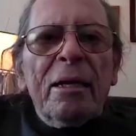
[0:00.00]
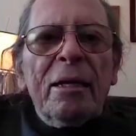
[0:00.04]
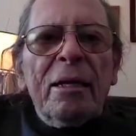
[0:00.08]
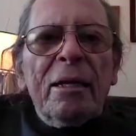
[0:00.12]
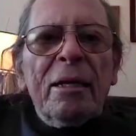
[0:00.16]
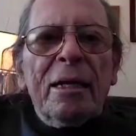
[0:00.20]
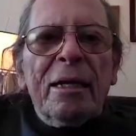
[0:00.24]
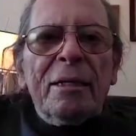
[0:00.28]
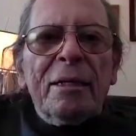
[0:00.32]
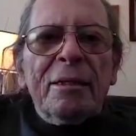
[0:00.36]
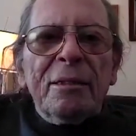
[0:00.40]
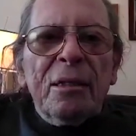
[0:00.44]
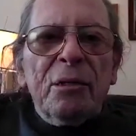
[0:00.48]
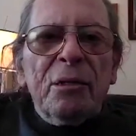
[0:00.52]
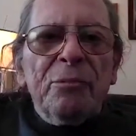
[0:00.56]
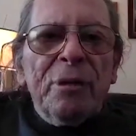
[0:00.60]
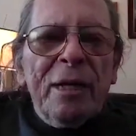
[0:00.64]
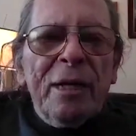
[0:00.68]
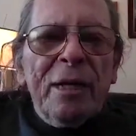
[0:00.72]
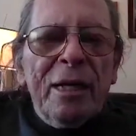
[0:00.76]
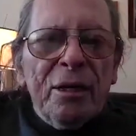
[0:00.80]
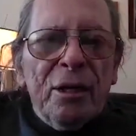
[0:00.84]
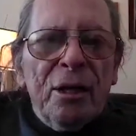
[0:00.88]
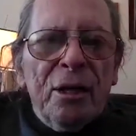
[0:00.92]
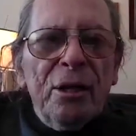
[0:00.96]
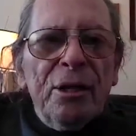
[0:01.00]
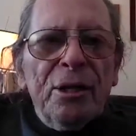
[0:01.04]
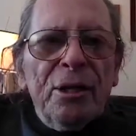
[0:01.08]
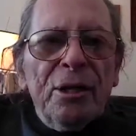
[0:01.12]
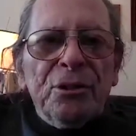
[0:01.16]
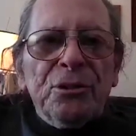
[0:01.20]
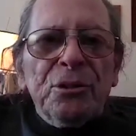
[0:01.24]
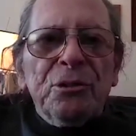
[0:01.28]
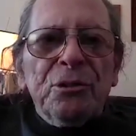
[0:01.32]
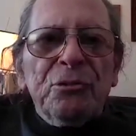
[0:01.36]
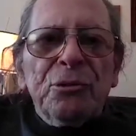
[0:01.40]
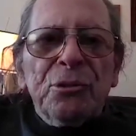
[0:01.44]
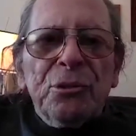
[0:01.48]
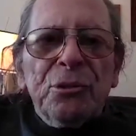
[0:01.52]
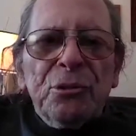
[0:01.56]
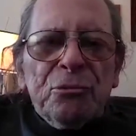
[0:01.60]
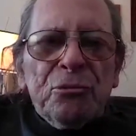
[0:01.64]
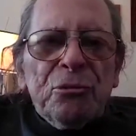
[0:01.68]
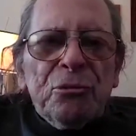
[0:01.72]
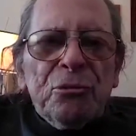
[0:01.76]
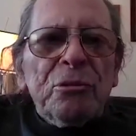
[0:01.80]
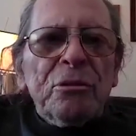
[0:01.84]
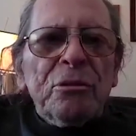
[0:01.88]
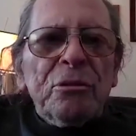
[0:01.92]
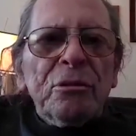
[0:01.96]
and we had collection
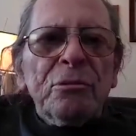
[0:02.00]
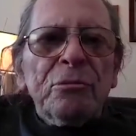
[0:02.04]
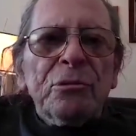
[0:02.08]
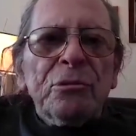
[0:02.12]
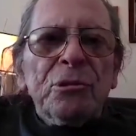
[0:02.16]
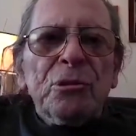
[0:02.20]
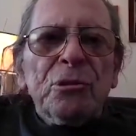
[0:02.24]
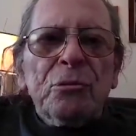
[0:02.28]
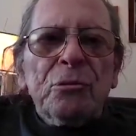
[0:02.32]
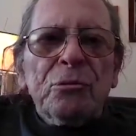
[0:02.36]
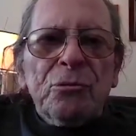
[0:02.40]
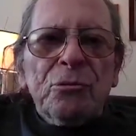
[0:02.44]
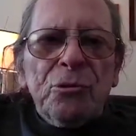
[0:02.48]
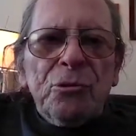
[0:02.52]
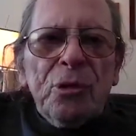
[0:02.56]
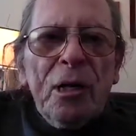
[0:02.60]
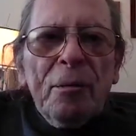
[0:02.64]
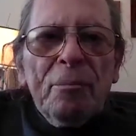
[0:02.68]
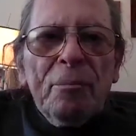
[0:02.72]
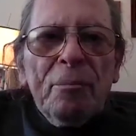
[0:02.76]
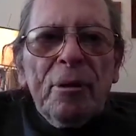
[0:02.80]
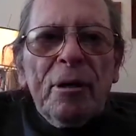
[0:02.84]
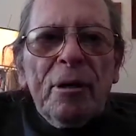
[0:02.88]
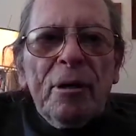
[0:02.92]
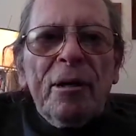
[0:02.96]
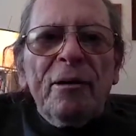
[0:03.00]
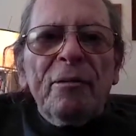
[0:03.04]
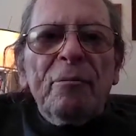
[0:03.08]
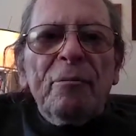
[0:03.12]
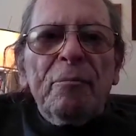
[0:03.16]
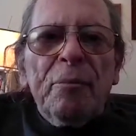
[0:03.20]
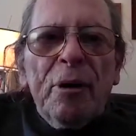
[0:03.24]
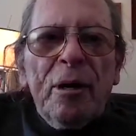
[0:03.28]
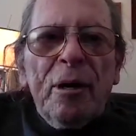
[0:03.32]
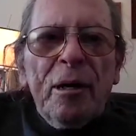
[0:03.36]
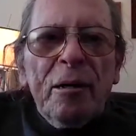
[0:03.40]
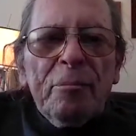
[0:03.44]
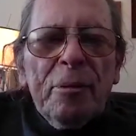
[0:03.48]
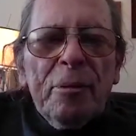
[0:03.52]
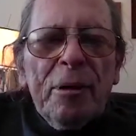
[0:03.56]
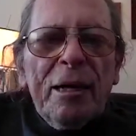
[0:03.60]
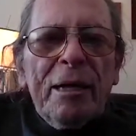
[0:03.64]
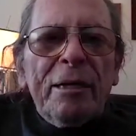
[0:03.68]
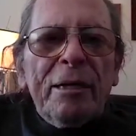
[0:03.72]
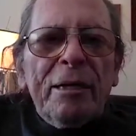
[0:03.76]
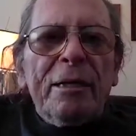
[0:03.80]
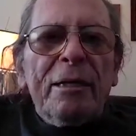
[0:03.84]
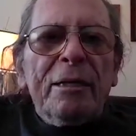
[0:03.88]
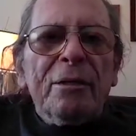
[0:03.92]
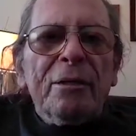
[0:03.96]
routes. So drop off,
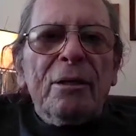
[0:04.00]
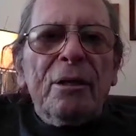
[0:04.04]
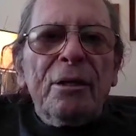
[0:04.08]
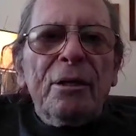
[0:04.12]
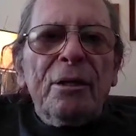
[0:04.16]
buyback, and